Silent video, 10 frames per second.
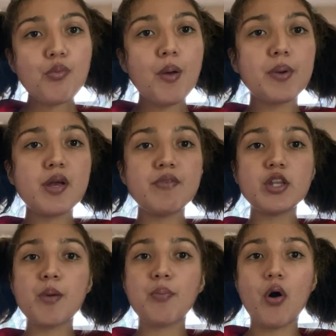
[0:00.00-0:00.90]
But even
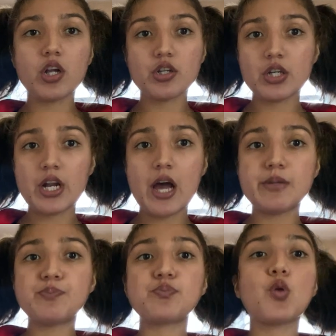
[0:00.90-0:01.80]
then, partner or
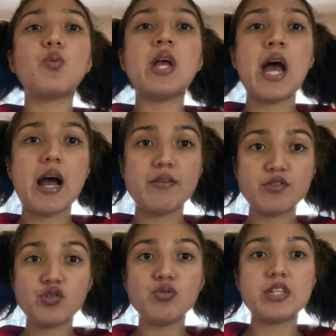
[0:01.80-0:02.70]
not, we
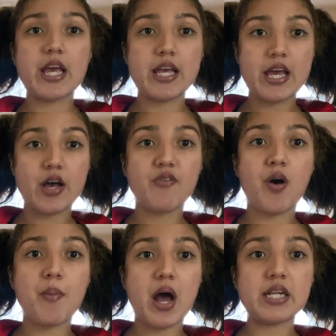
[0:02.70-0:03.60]
have to take care of
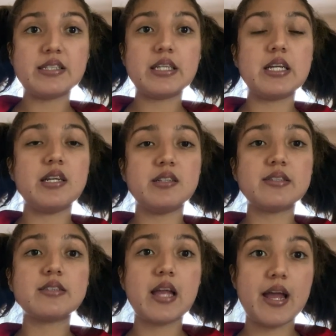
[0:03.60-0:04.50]
our bodies and
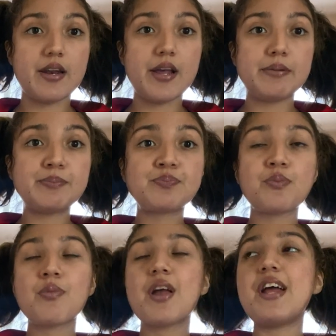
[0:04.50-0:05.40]
understand it
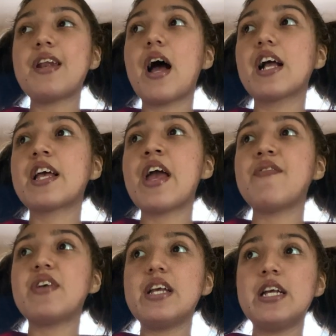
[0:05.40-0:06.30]
and not
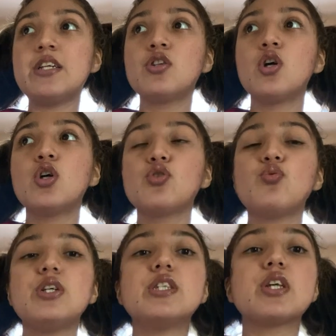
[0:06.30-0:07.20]
cave in to
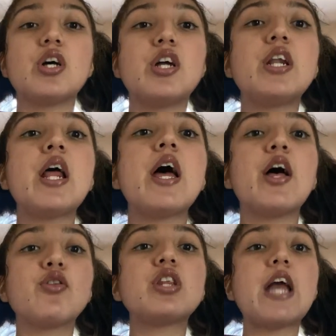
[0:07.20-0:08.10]
these
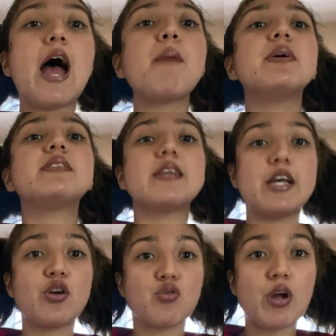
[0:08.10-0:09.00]
unhealthy habits
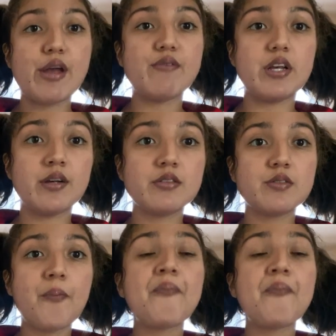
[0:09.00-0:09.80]
and cravings.